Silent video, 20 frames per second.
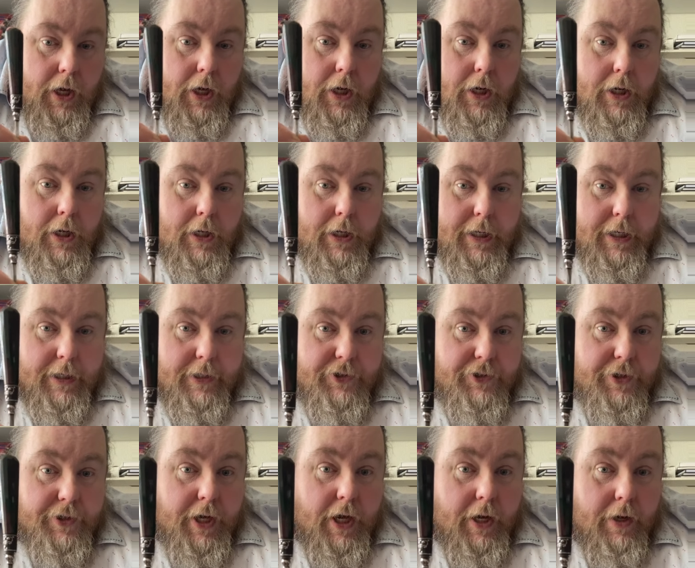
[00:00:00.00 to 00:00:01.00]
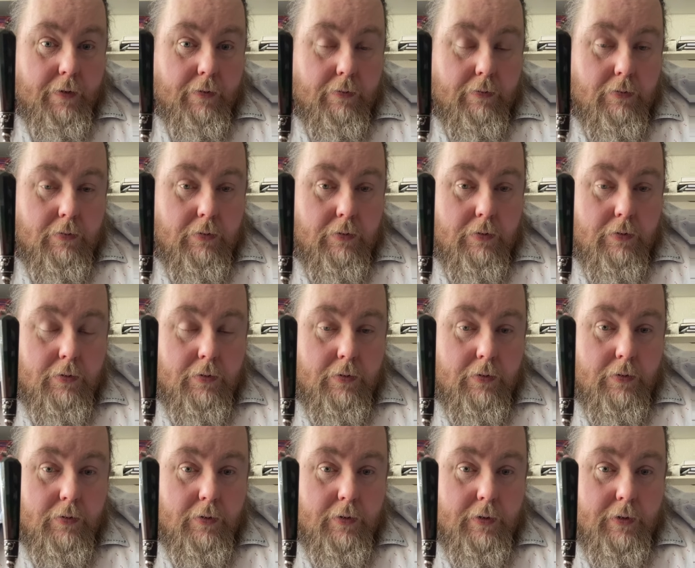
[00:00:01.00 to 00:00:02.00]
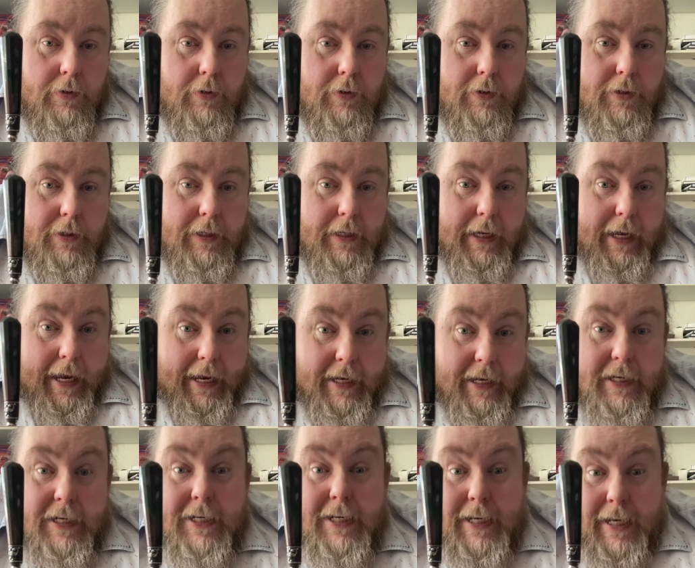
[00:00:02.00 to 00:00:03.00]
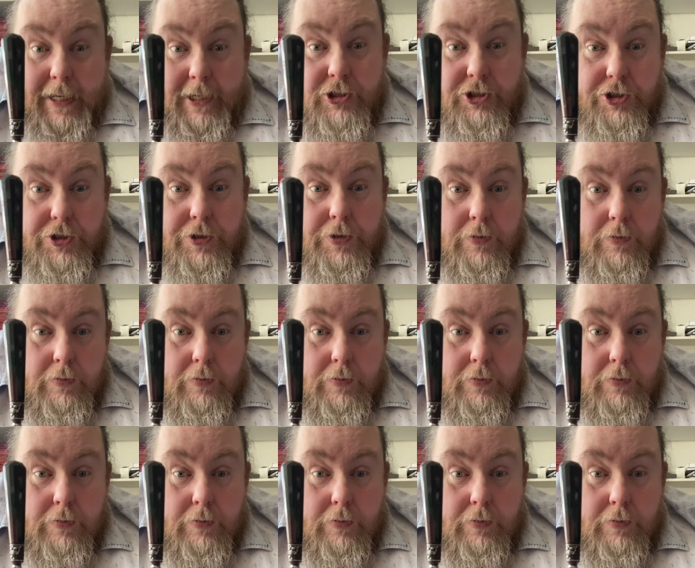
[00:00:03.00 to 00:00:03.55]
earliest known English,